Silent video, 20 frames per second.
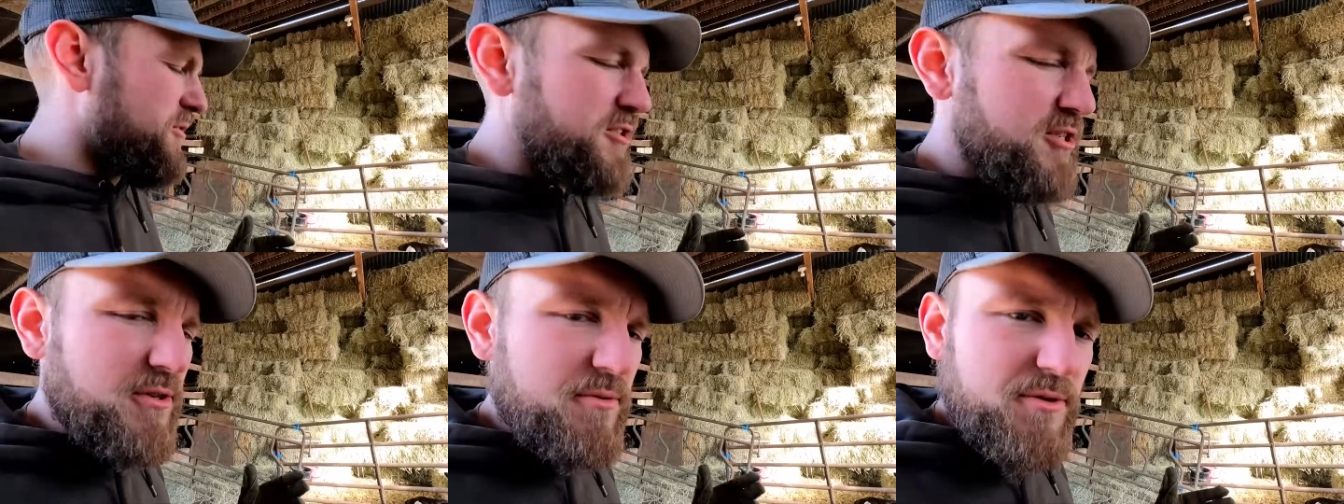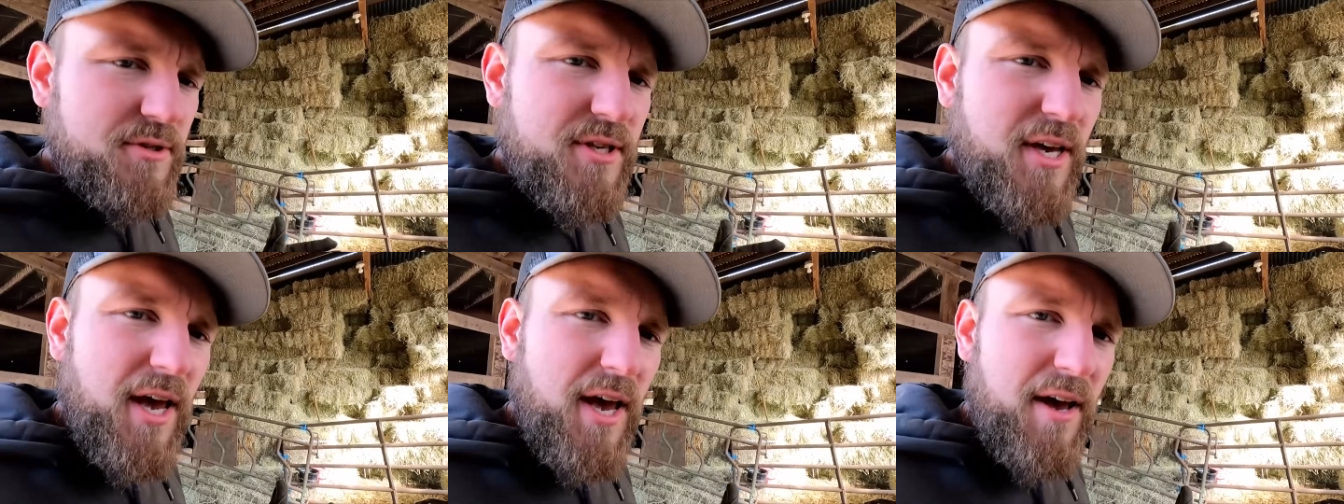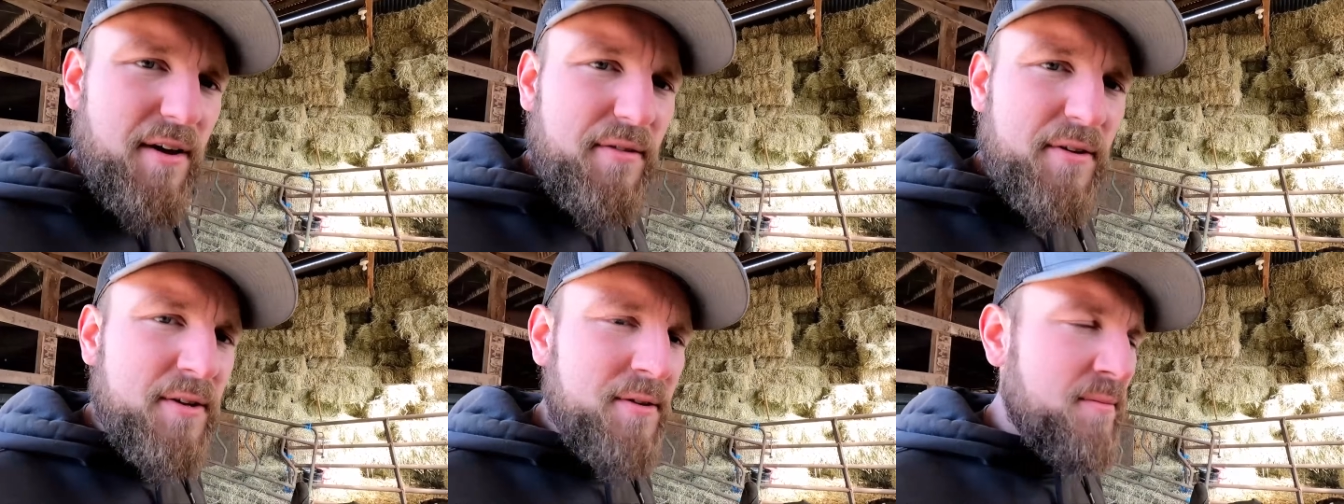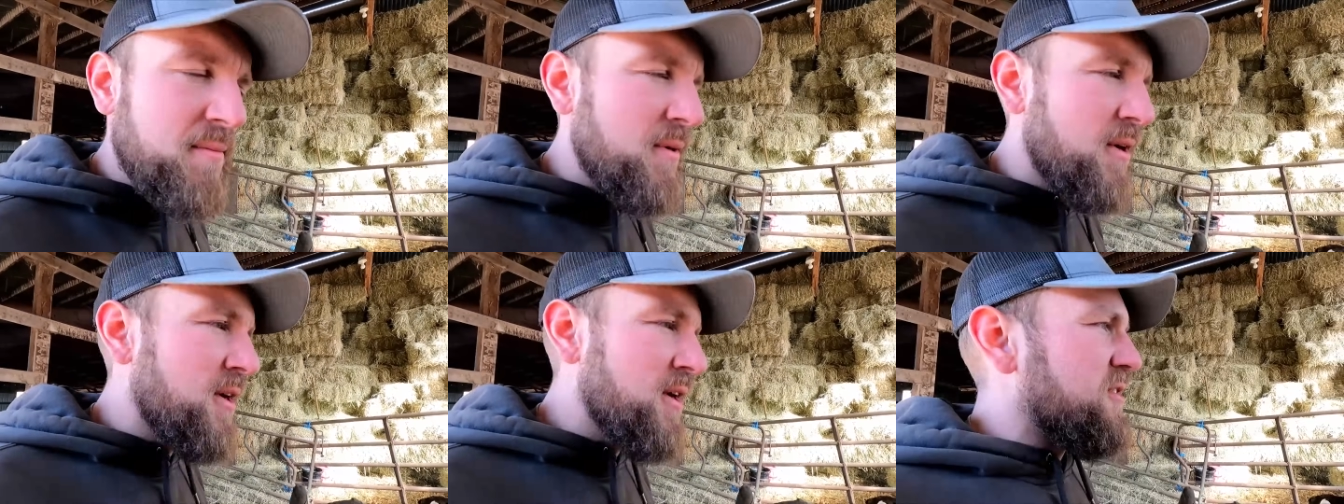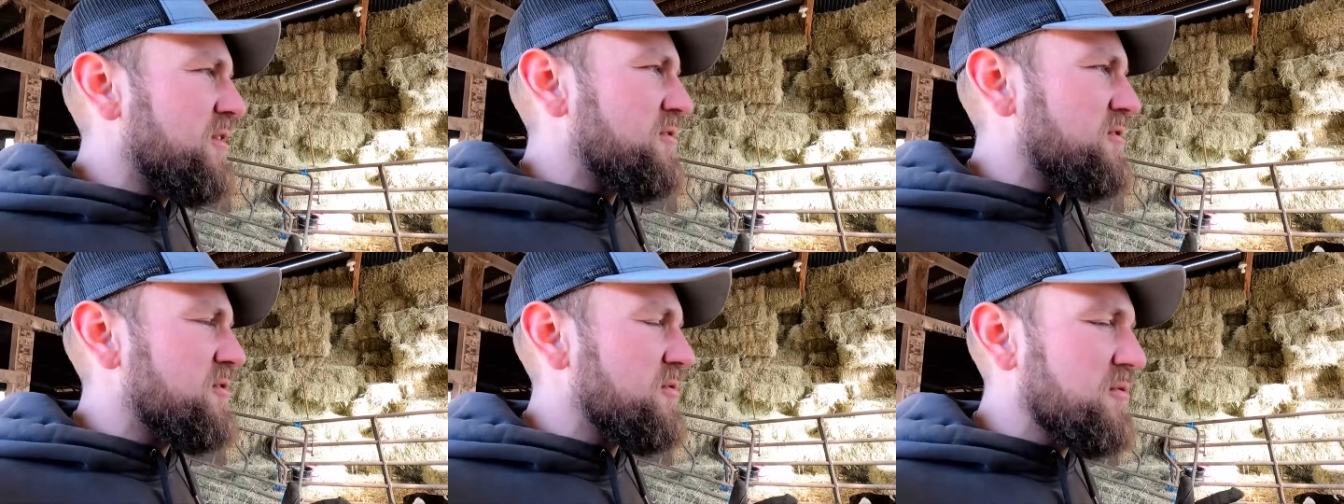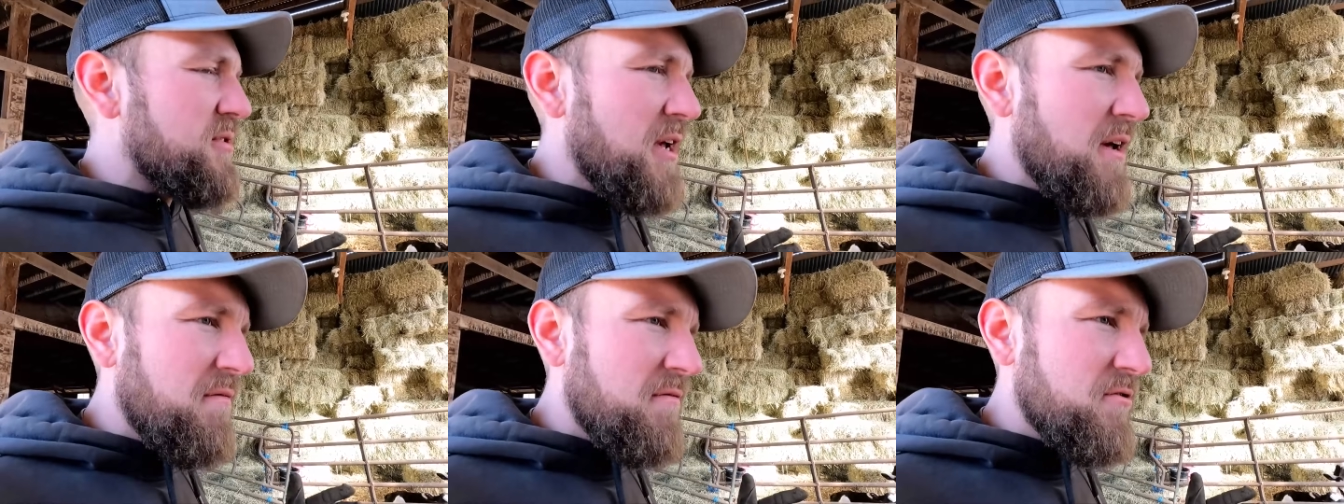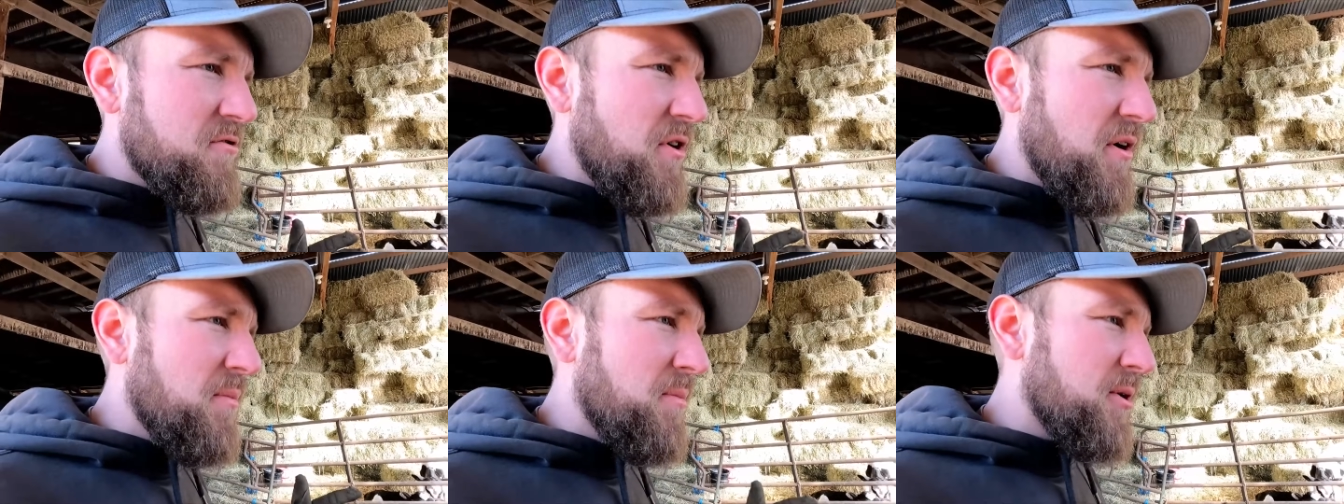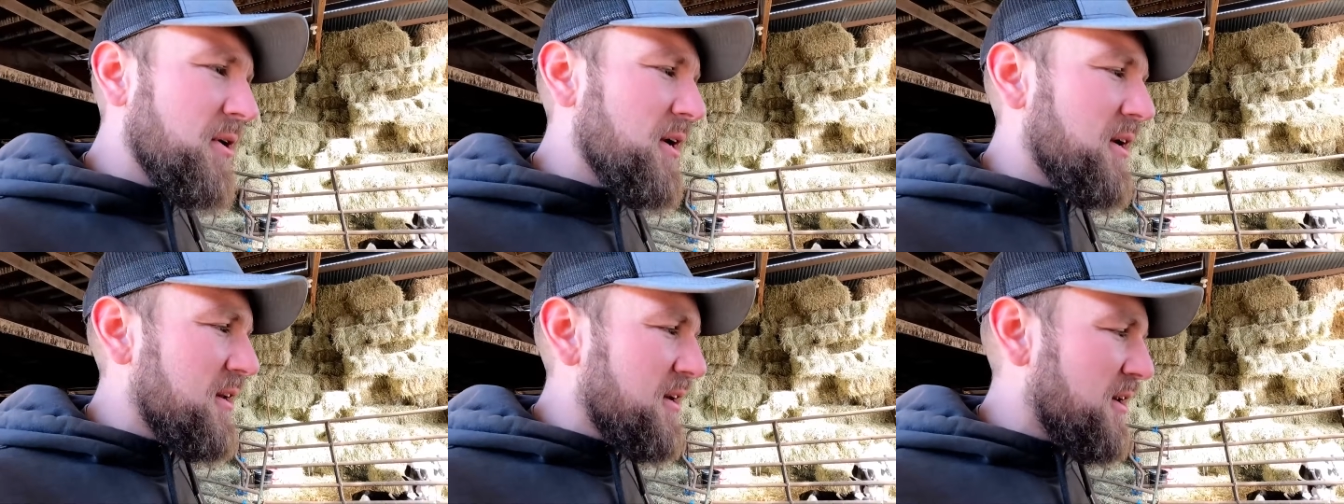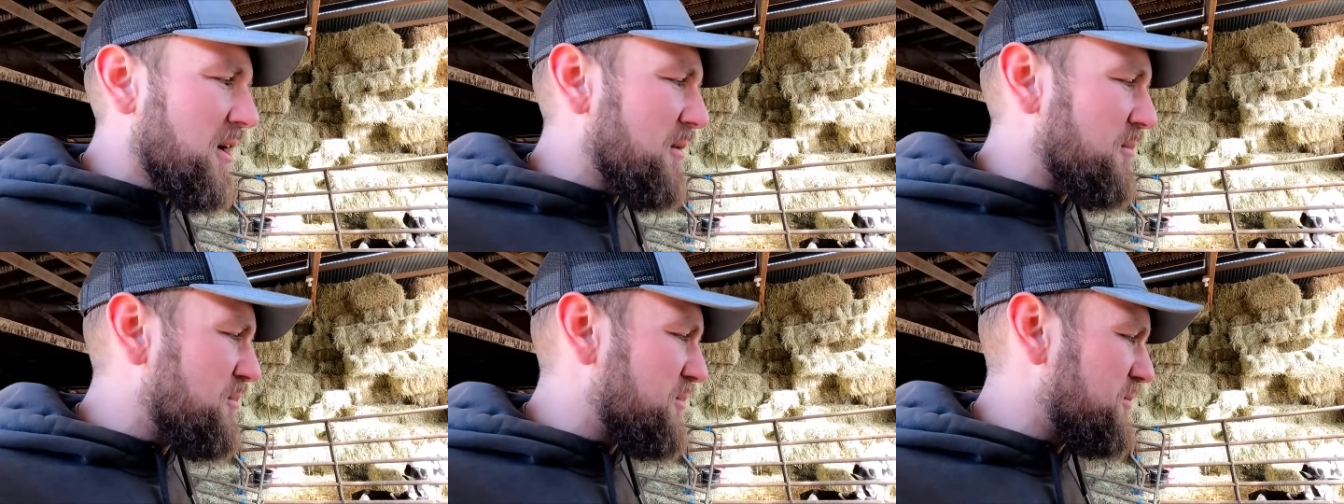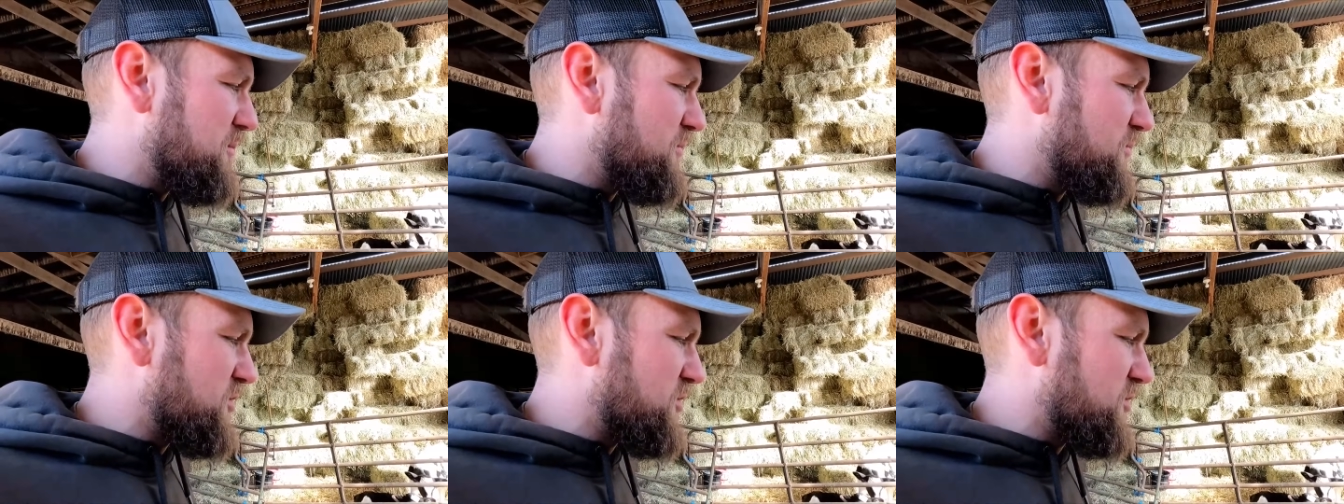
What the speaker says: when she was calving. So she was having trouble getting up.